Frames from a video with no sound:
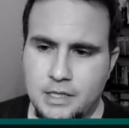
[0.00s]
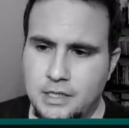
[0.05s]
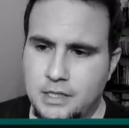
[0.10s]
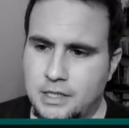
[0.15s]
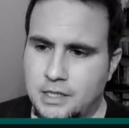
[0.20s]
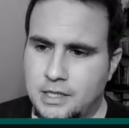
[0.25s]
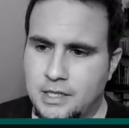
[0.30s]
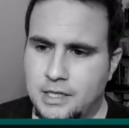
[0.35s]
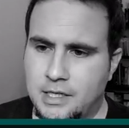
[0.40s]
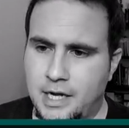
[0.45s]

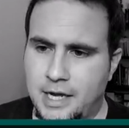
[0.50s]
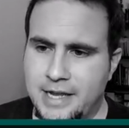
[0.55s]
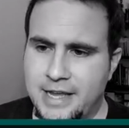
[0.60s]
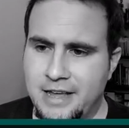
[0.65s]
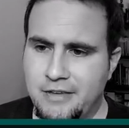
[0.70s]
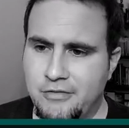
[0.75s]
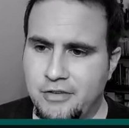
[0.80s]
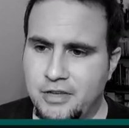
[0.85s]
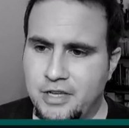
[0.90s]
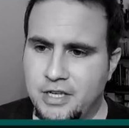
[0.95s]
I
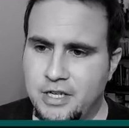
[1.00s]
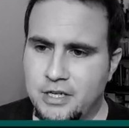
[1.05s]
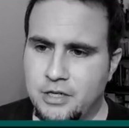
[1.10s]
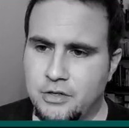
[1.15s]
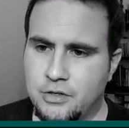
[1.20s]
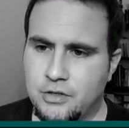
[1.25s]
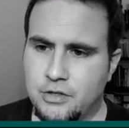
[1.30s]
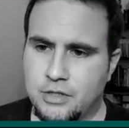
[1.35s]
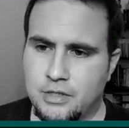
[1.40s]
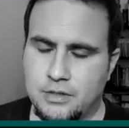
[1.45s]
have
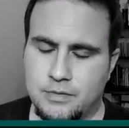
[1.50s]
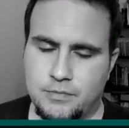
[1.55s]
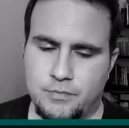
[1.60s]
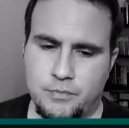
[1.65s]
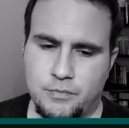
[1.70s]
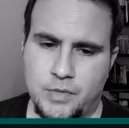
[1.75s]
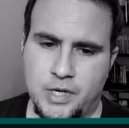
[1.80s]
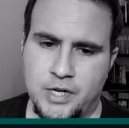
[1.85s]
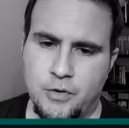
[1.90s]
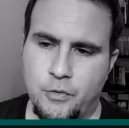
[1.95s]
here
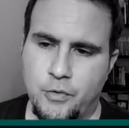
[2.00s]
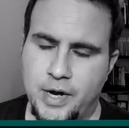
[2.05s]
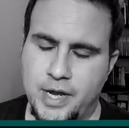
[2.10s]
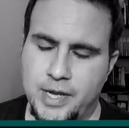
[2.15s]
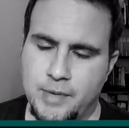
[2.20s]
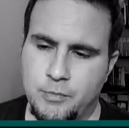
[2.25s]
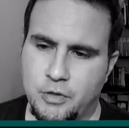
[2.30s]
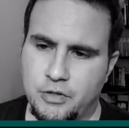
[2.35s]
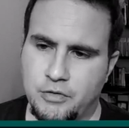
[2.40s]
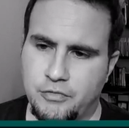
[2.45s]
an array
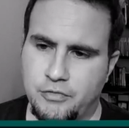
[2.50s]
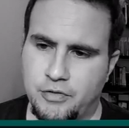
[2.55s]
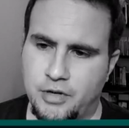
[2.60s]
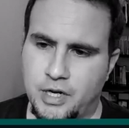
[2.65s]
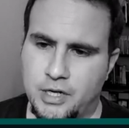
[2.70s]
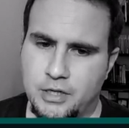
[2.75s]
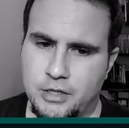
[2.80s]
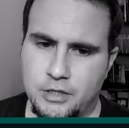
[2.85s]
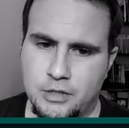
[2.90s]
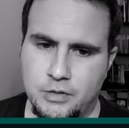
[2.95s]

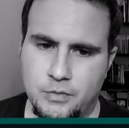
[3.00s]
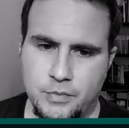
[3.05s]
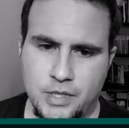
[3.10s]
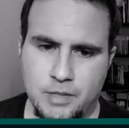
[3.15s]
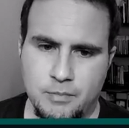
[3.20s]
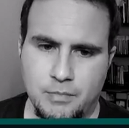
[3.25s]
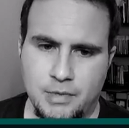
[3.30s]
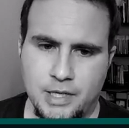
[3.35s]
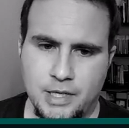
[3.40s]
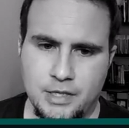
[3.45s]
modifier
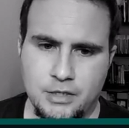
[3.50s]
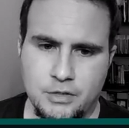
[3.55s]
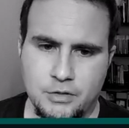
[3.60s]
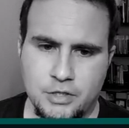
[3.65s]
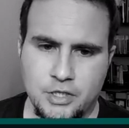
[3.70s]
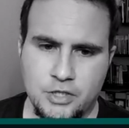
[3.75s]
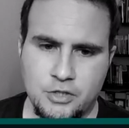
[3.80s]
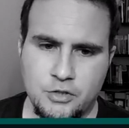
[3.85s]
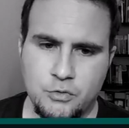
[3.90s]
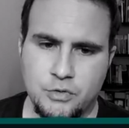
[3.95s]
in Blender
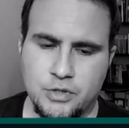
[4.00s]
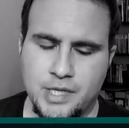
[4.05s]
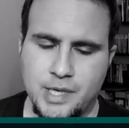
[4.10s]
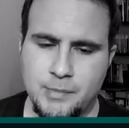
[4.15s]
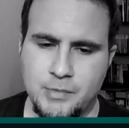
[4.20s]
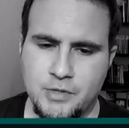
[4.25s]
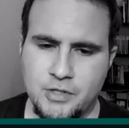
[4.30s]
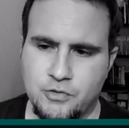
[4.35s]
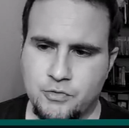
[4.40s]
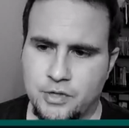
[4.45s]
just to
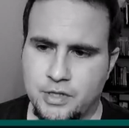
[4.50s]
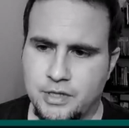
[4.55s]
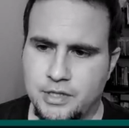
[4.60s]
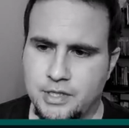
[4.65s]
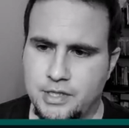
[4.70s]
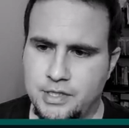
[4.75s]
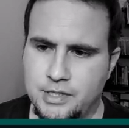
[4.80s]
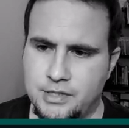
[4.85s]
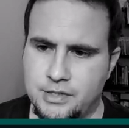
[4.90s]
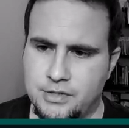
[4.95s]
demonstrate
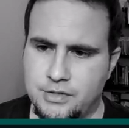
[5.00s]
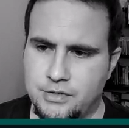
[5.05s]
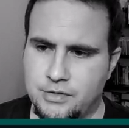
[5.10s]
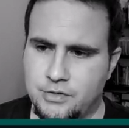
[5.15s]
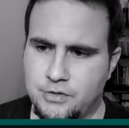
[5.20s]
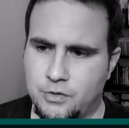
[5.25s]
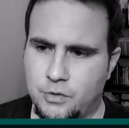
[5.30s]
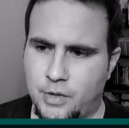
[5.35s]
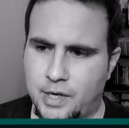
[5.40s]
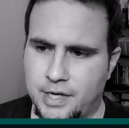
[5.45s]
this,
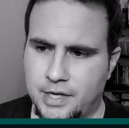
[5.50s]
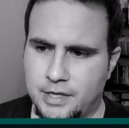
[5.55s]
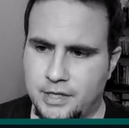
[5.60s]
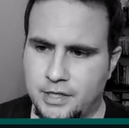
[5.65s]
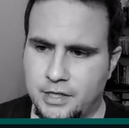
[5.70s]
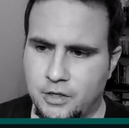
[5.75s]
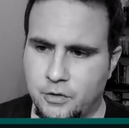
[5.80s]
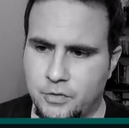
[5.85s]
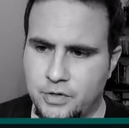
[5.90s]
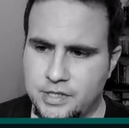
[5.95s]
so I can
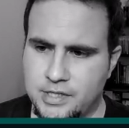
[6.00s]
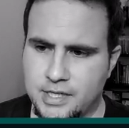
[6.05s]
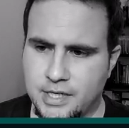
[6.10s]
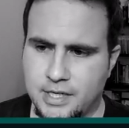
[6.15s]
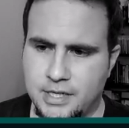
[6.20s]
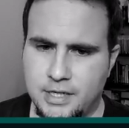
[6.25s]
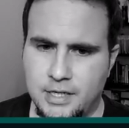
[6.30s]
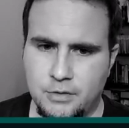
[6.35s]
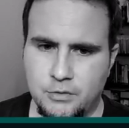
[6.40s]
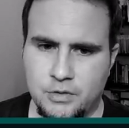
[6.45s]
increase the
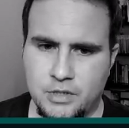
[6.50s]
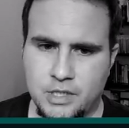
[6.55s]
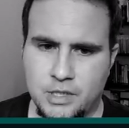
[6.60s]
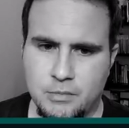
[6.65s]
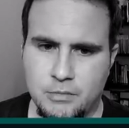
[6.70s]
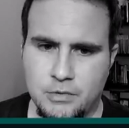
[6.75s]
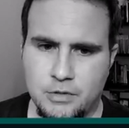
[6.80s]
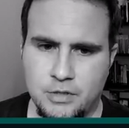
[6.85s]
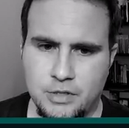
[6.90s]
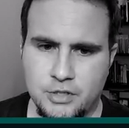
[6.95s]
count
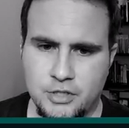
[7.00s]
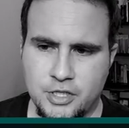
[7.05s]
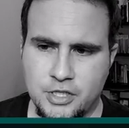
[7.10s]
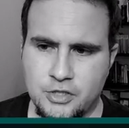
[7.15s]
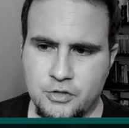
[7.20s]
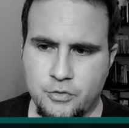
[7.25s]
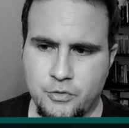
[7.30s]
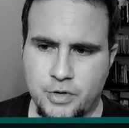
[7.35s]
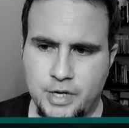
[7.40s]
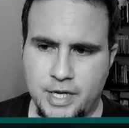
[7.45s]
number and
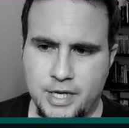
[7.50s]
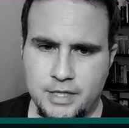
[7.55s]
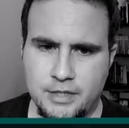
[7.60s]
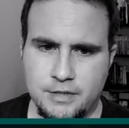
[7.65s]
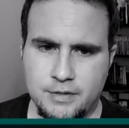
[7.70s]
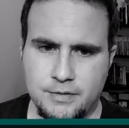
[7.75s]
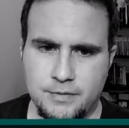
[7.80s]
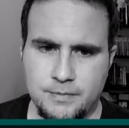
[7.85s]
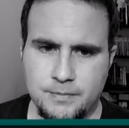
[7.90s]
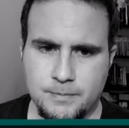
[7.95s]
just
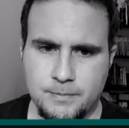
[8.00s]
create